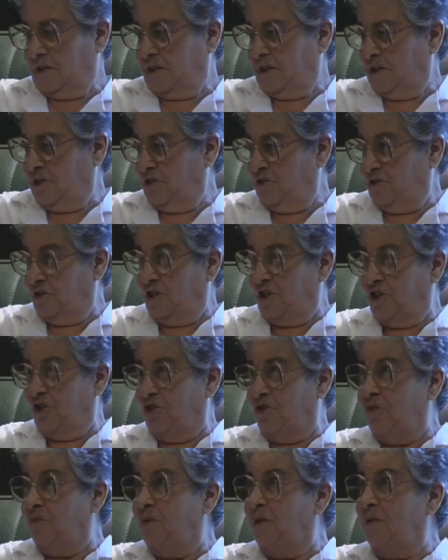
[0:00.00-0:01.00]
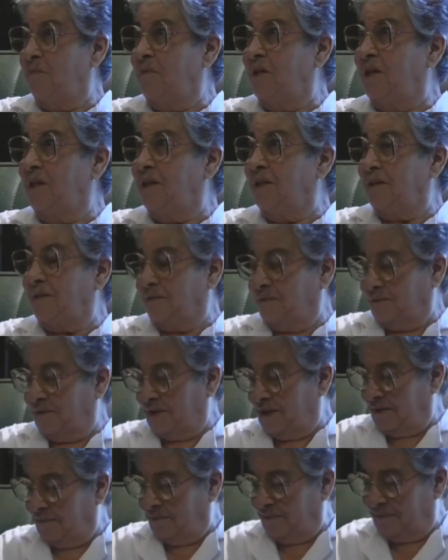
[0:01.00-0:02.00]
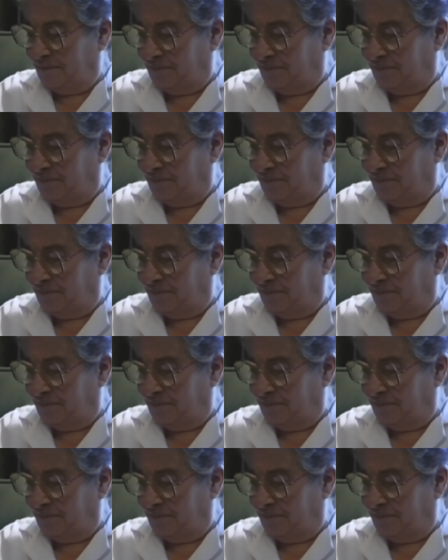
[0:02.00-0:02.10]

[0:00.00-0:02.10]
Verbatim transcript: Can you excuse me a minute? Oh, Sure.